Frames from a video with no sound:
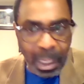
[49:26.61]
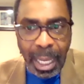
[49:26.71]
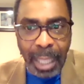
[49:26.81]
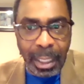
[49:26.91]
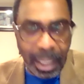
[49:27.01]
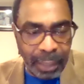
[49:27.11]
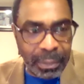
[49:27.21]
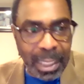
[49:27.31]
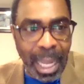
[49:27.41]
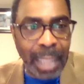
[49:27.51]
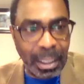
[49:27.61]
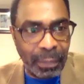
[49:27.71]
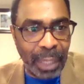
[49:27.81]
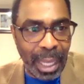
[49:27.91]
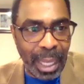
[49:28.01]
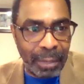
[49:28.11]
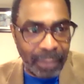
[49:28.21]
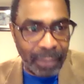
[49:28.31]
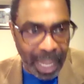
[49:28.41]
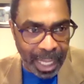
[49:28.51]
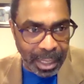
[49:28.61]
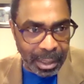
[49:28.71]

and leave scientific advice